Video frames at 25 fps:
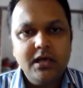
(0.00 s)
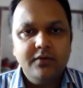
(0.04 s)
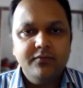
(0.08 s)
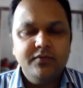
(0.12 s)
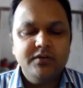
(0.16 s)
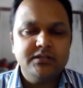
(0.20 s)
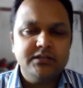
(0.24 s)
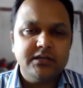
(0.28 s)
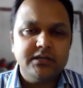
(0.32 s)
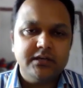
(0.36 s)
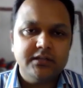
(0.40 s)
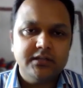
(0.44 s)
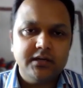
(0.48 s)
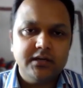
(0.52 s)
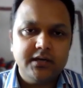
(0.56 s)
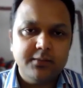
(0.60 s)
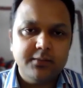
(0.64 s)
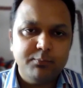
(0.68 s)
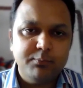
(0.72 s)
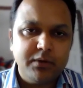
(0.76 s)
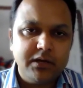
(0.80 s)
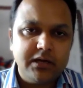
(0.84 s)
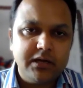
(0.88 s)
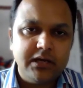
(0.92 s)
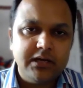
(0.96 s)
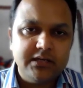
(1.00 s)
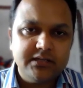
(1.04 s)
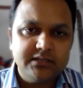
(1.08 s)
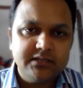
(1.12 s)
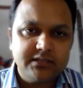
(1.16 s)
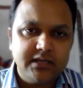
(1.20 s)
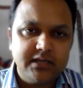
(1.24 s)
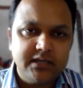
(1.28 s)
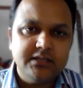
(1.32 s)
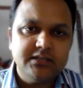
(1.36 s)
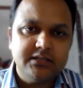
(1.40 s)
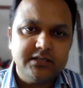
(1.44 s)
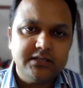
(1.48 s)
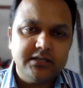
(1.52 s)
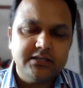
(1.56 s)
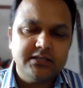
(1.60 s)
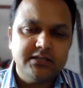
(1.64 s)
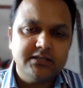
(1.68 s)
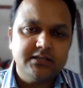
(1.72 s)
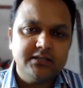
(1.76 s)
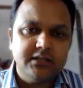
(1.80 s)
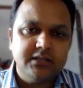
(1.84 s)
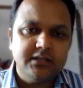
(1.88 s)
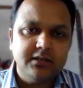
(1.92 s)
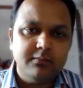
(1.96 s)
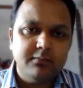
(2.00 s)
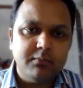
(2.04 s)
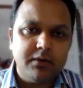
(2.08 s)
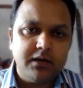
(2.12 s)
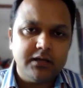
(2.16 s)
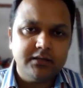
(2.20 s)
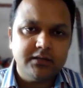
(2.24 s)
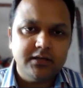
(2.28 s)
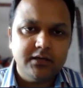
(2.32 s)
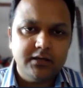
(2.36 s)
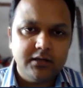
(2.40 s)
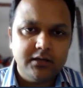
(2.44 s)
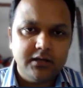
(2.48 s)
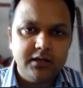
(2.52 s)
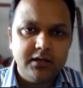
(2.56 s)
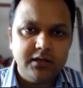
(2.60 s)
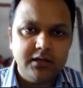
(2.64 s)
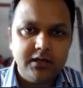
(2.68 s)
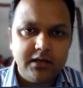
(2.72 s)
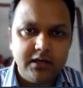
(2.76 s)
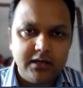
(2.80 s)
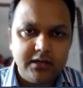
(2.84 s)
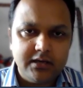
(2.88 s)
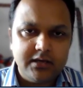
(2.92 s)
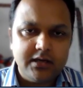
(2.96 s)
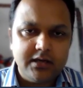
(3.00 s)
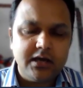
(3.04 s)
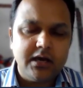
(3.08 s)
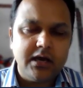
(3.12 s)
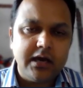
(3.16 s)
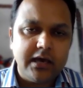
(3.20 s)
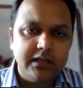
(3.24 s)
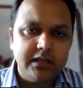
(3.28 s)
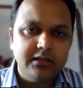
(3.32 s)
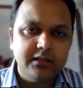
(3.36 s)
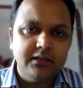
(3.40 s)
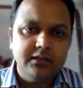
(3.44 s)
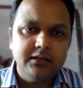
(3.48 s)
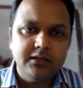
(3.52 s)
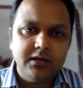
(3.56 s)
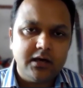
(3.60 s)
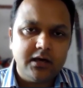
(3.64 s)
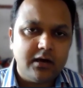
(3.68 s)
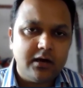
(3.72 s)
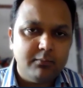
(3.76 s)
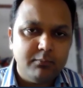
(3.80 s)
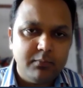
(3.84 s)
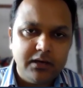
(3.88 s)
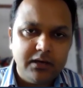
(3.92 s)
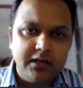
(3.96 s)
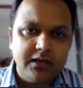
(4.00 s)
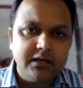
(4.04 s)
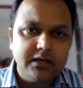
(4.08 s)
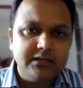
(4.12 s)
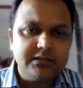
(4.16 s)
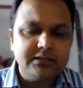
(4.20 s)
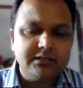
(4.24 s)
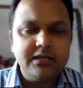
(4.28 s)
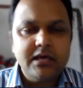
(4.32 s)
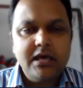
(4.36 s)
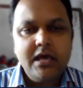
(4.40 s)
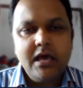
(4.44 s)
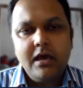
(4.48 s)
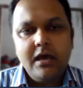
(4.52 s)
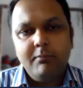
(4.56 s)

which are the typical skin changes in the bathing area and in the umbilicus,